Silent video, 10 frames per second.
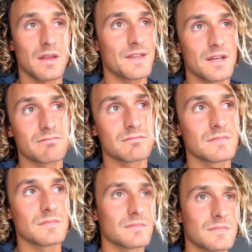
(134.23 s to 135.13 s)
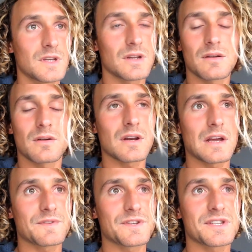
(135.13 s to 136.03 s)
then you're not going
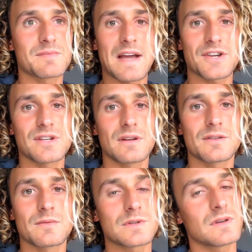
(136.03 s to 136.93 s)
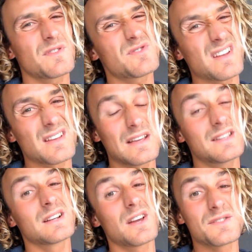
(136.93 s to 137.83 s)
to have to smash in loads of water. If you're drinking,
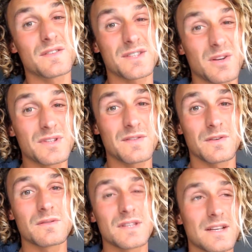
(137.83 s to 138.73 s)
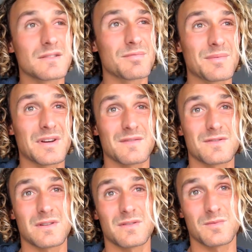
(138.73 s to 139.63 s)
eating loads of salty foods, then you're probably going to have
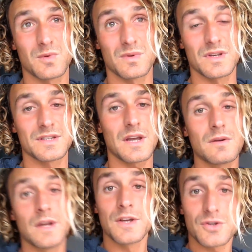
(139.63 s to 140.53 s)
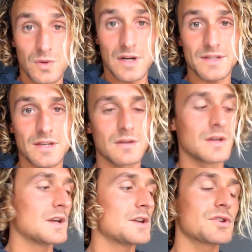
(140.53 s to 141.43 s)
to drink lots more water. So, short answer,
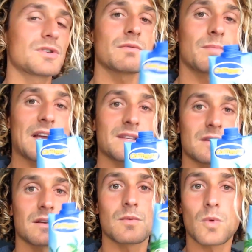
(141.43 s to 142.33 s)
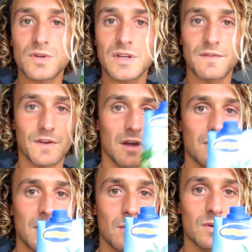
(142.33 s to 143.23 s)
should you replace water for
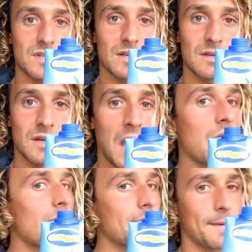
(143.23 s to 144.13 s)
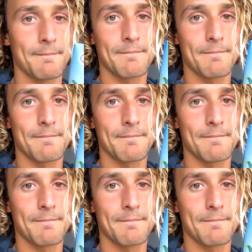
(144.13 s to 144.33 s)
coconut water? No.